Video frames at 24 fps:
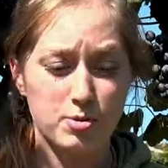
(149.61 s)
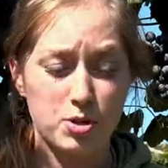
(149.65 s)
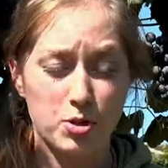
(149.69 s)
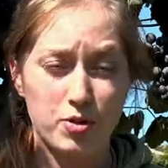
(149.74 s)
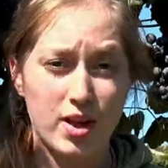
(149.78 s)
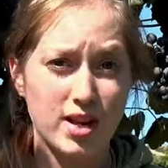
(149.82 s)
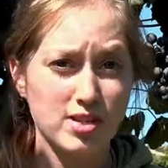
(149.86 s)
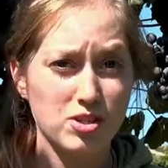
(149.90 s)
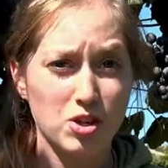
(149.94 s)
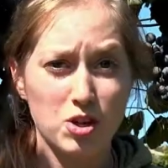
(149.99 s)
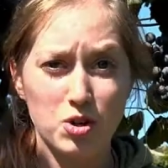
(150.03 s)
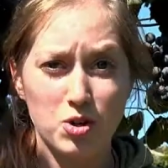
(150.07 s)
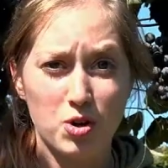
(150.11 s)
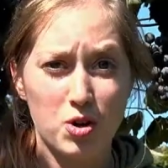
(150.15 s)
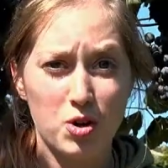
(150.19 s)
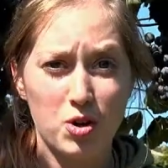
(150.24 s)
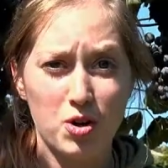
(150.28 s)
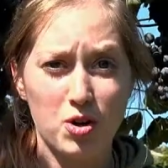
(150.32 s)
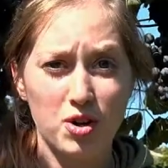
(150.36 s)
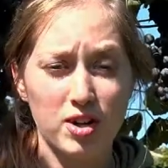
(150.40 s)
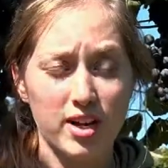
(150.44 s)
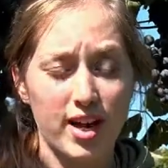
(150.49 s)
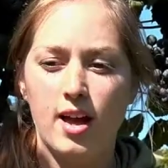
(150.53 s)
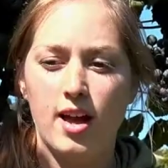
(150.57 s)
So that's our
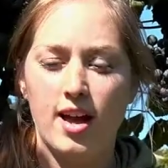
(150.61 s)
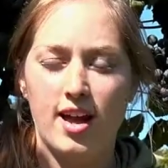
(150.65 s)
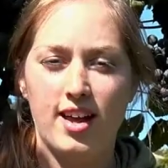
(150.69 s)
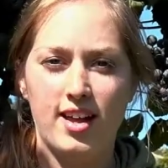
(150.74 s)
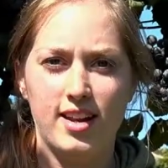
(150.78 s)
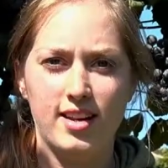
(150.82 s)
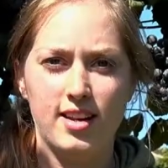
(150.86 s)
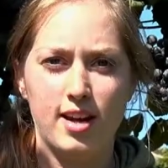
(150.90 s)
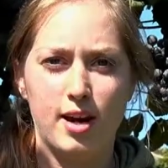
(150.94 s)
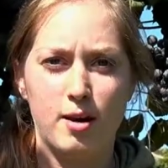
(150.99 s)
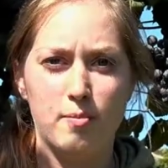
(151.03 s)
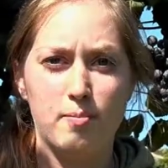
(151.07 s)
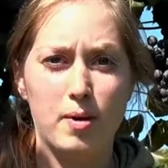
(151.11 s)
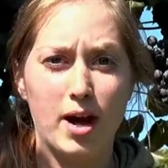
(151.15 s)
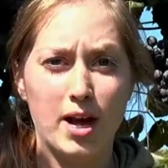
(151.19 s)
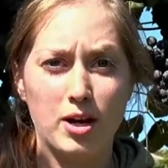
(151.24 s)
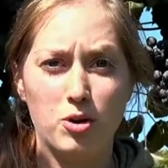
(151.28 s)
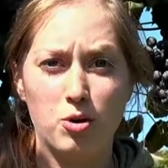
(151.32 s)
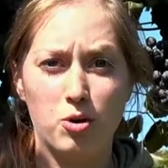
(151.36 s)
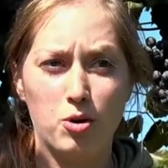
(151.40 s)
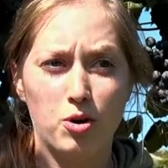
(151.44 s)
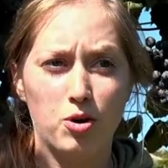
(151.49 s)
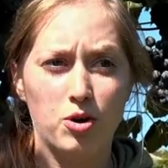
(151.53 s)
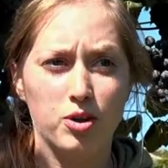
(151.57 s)
goal, and my
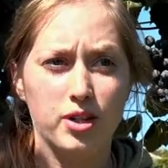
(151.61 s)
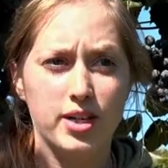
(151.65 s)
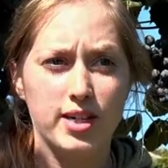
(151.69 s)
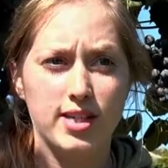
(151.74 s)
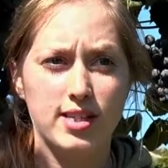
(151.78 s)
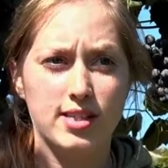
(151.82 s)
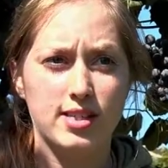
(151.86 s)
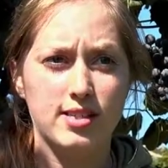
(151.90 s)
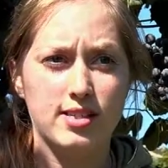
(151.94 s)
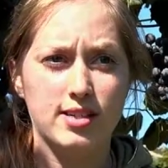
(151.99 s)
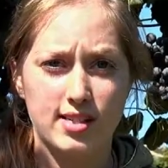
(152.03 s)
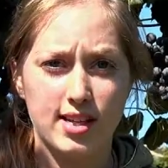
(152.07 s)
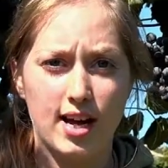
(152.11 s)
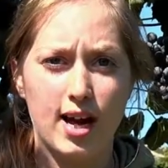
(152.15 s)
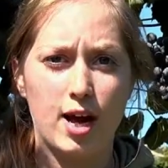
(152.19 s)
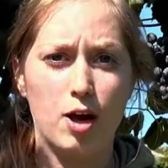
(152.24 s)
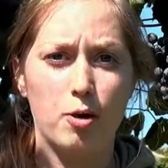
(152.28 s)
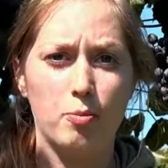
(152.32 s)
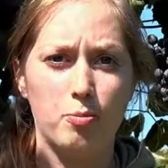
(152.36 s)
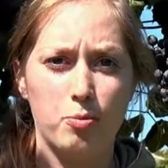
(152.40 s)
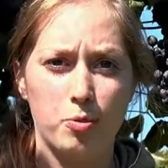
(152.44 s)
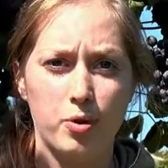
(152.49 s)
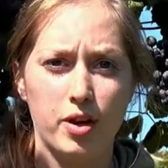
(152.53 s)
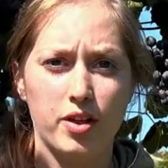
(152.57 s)
goal is to
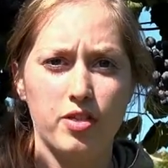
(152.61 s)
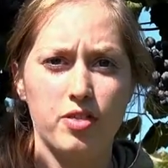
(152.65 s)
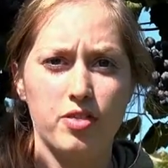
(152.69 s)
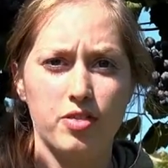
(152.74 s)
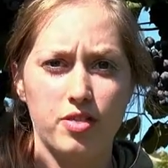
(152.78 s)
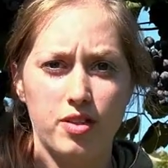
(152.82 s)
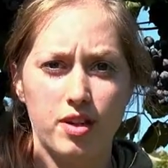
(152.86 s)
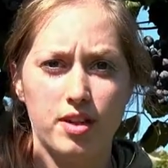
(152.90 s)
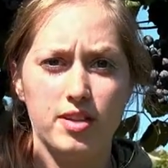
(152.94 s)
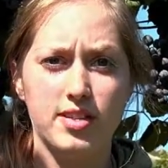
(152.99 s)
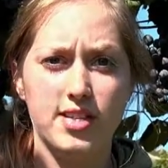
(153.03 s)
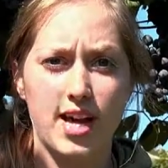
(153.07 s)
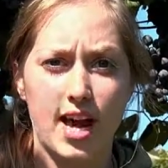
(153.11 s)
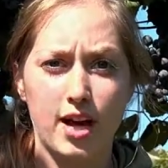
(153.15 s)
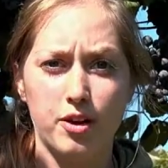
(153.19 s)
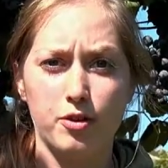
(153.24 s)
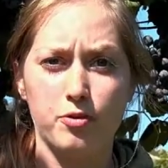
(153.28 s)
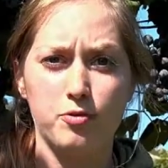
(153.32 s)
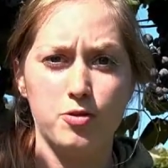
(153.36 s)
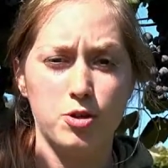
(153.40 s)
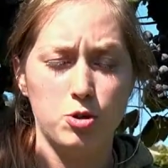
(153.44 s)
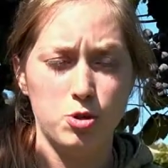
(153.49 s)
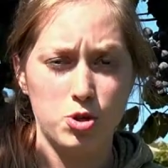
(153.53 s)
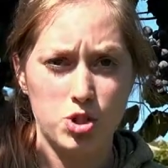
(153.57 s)
help with the
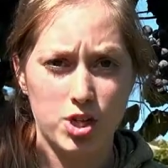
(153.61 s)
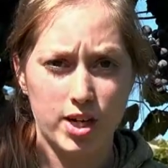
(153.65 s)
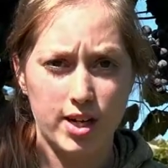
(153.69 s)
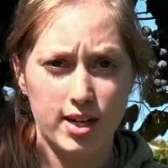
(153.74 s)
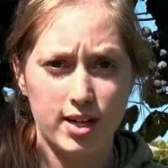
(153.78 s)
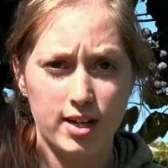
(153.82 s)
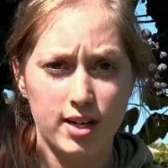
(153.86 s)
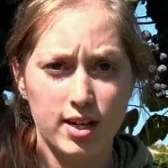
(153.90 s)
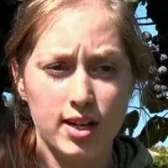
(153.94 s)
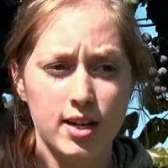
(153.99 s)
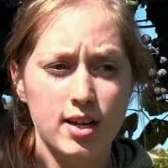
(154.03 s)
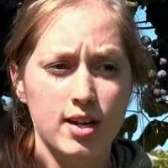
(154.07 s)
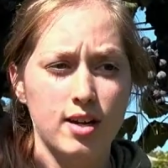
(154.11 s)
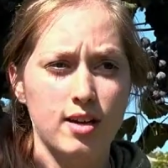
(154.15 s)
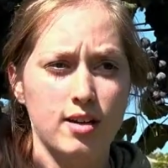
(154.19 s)
data fusion,